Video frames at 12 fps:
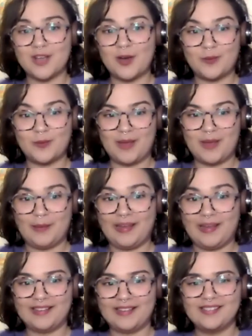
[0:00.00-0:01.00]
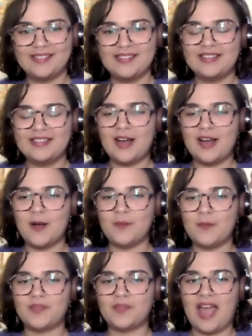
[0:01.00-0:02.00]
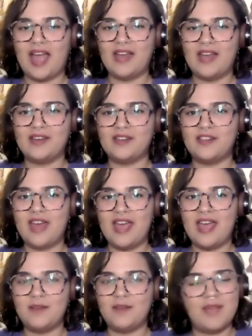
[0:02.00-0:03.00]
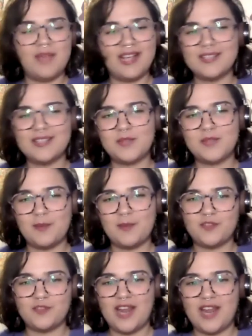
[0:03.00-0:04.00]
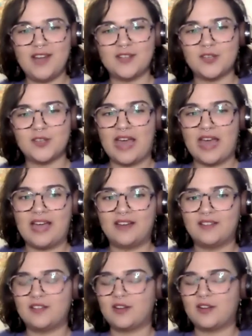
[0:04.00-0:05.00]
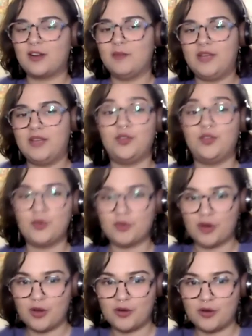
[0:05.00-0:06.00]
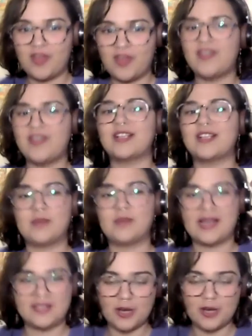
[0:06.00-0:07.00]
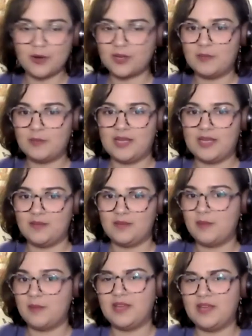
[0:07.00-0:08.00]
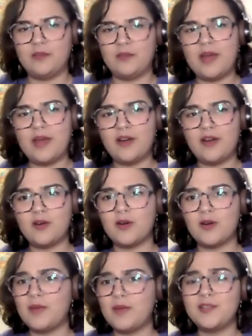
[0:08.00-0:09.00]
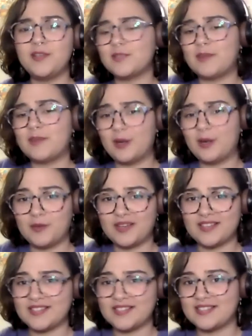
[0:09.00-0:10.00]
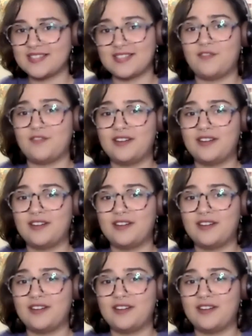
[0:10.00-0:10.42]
maybe, and then making some type of change so that there could be new growth and the next plateau could be maybe even better, or maybe just better because it's different.